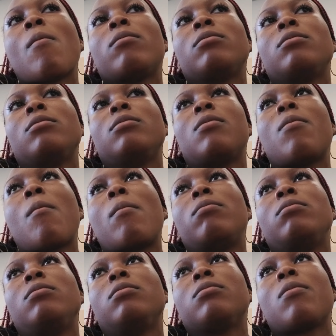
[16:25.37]
Then the second
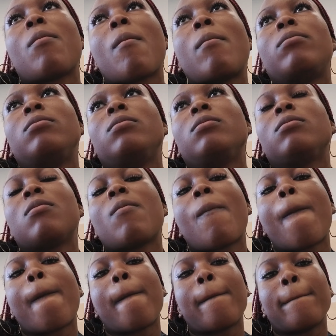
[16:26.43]
one,
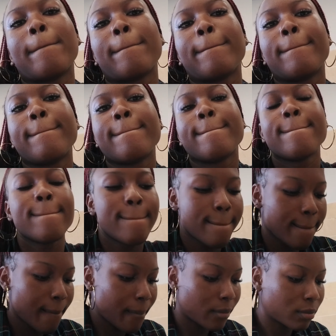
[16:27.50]
four. So
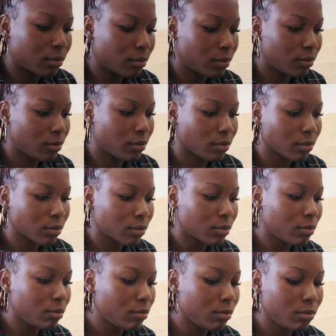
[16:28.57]
that means you're going to
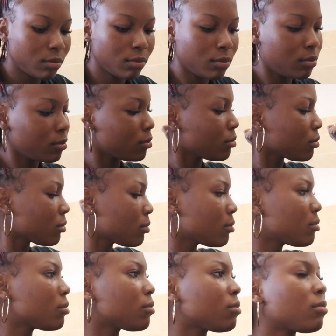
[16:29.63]
read to
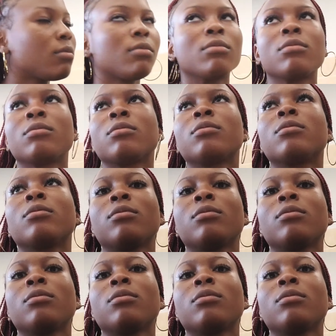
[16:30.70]
attendance sheets.